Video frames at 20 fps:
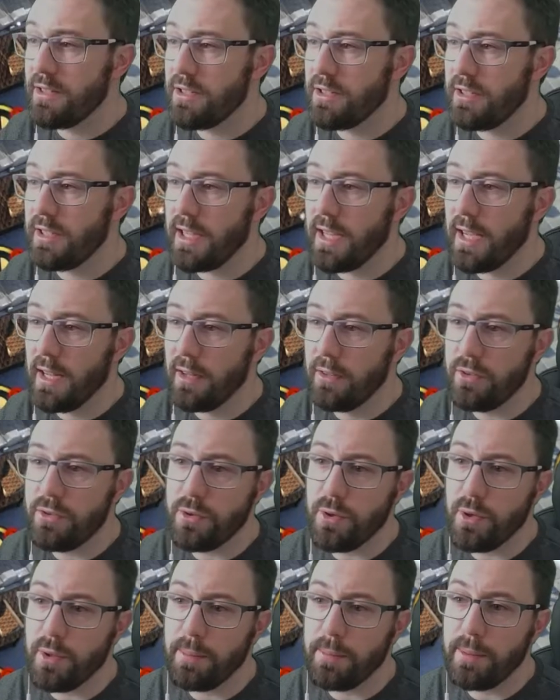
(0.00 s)
can
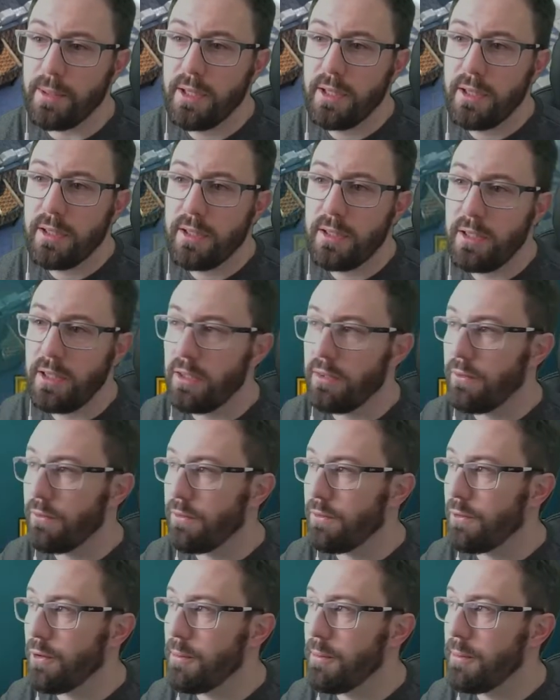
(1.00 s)
drop
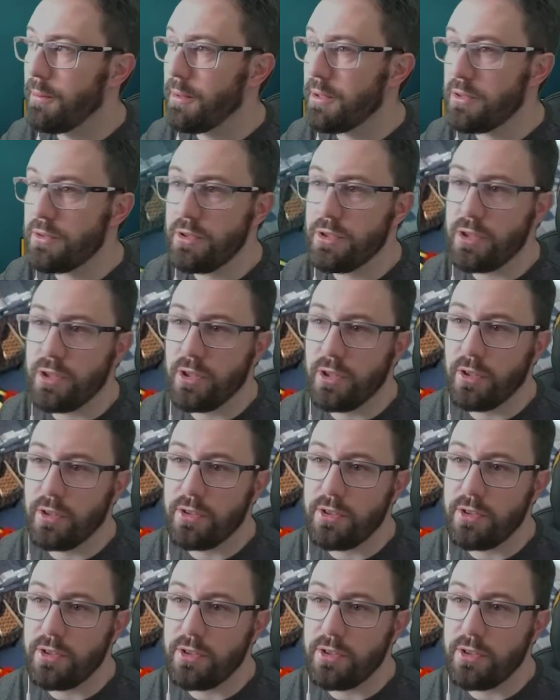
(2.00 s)
from mystery shards. So you